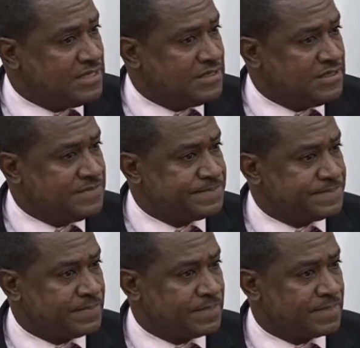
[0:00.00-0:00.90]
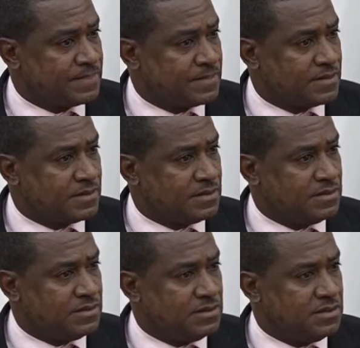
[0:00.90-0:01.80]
Nothing is said.